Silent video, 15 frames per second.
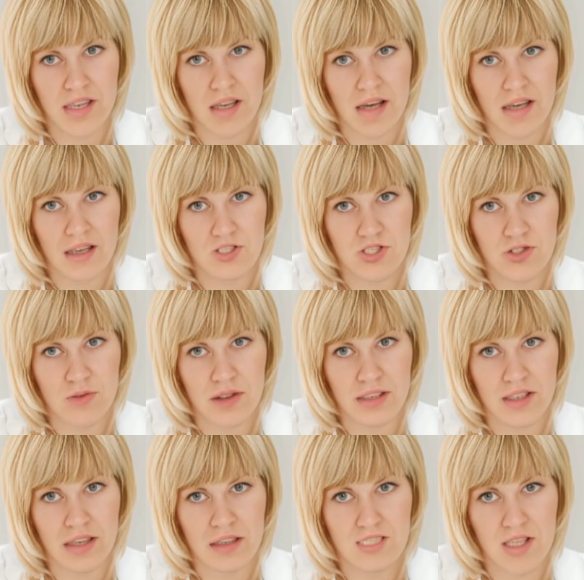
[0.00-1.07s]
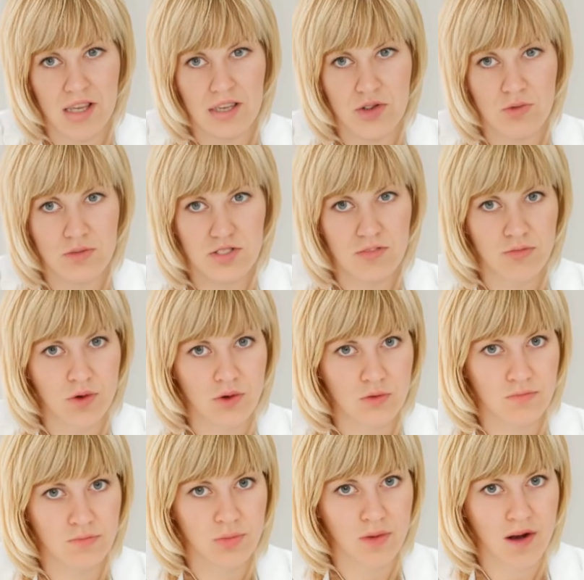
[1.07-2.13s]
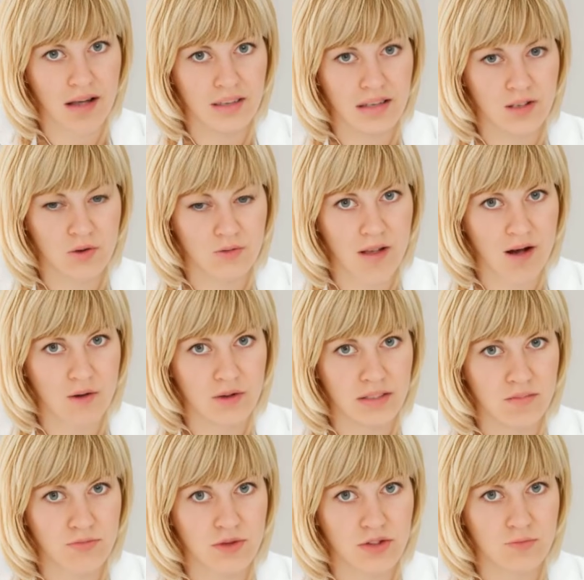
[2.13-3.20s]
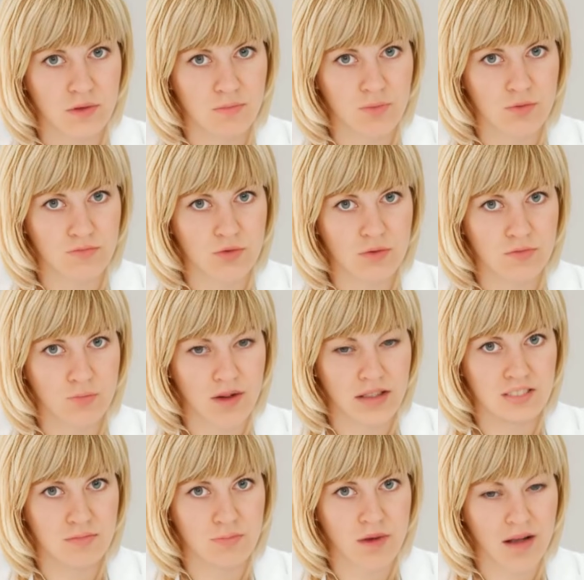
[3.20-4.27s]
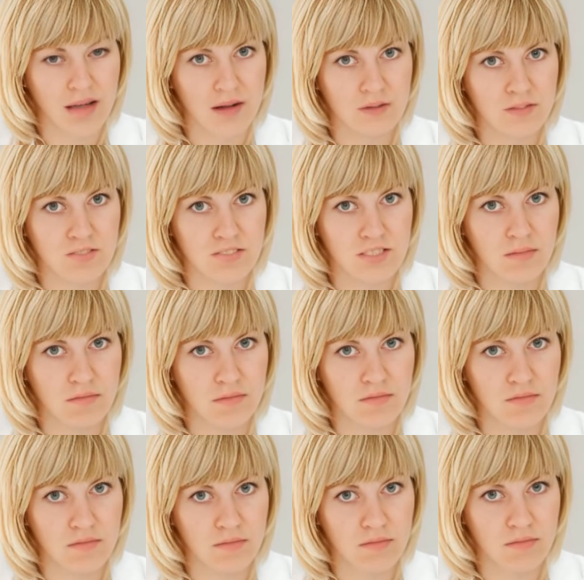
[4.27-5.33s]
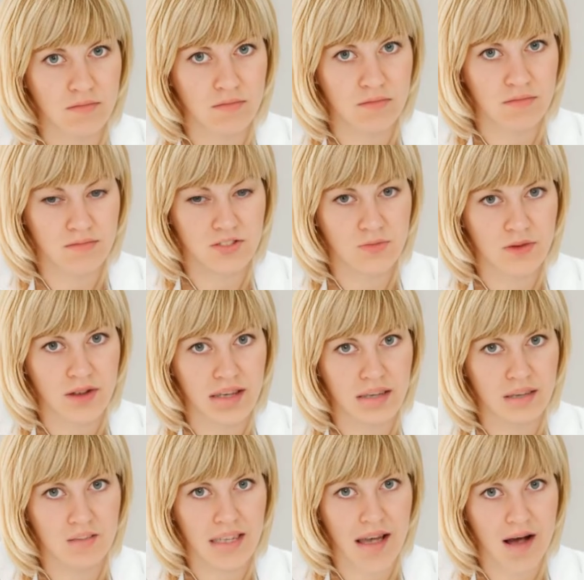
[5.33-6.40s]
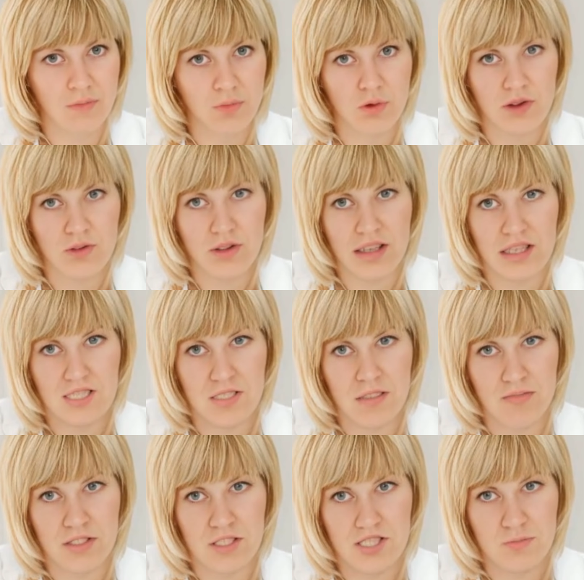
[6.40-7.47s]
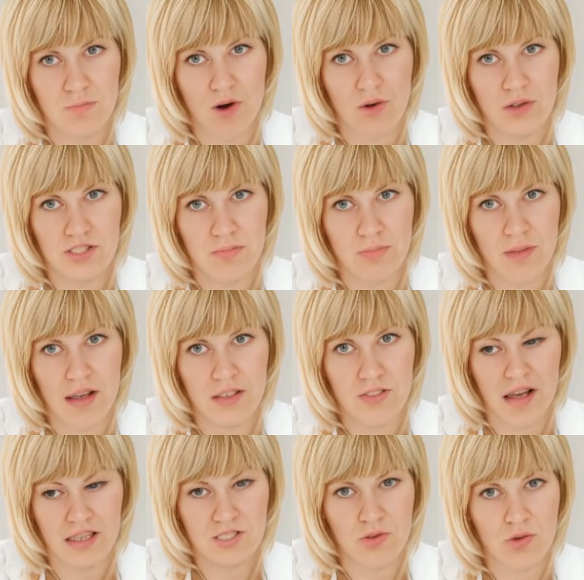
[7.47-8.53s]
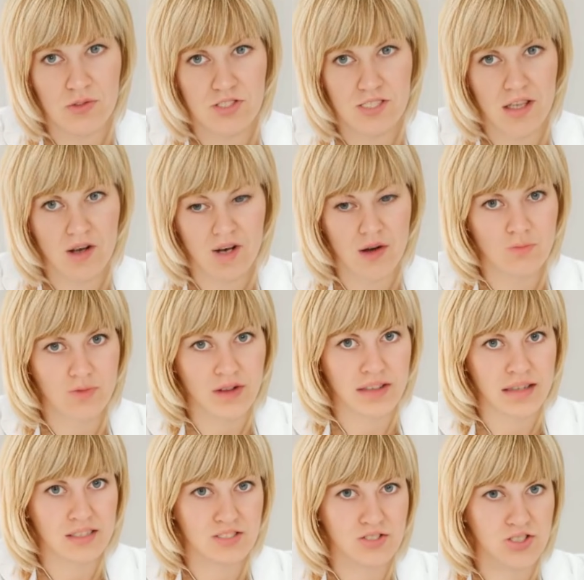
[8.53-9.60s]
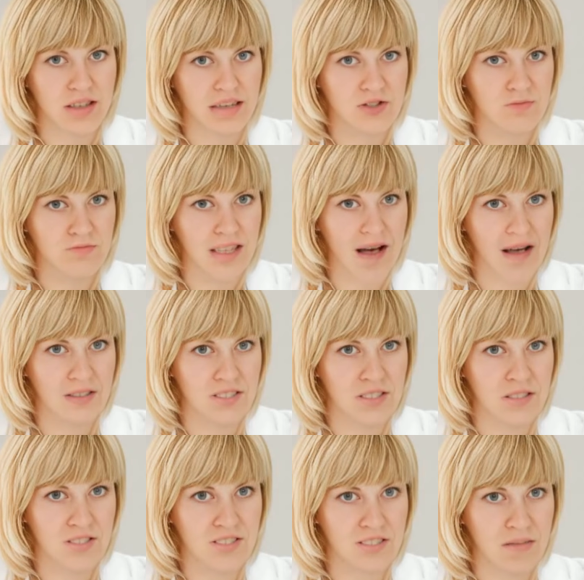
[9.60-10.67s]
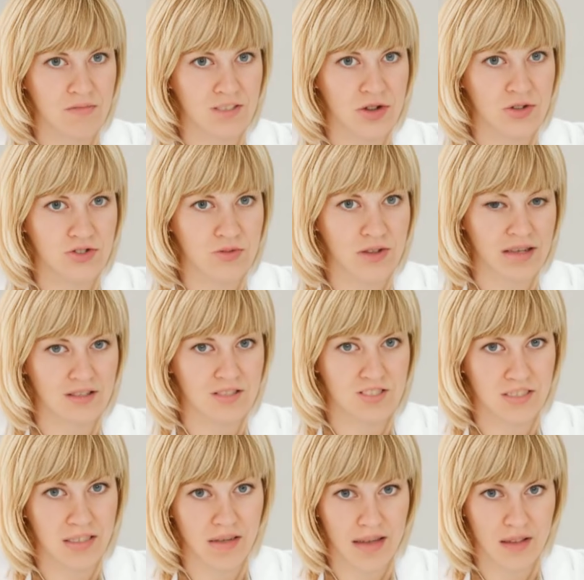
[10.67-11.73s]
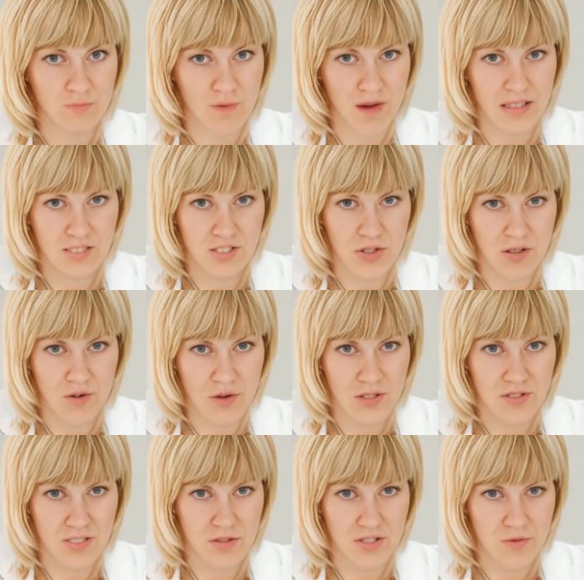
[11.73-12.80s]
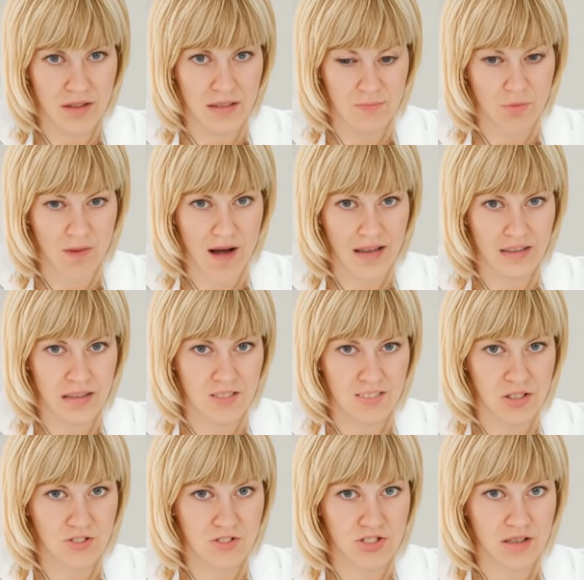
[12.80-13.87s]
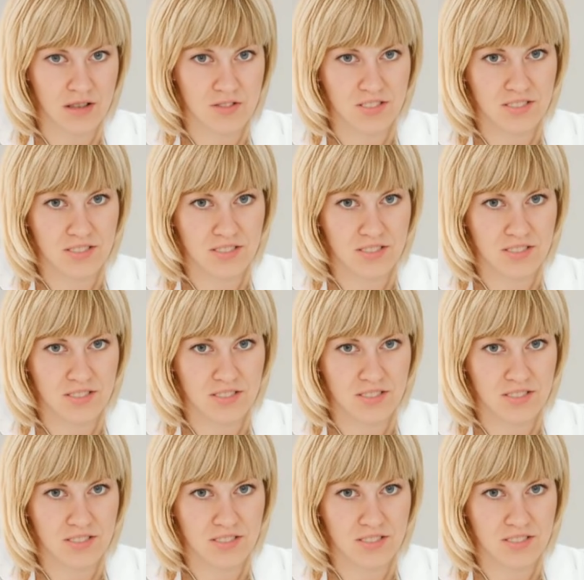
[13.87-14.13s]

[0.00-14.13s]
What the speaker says: ensuring the continuous flow of blood and allowing for the removal of waste products. 3. Capillaries, the smallest blood vessels, are where the exchange of gases, nutrients, and waste occurs between blood and tissues.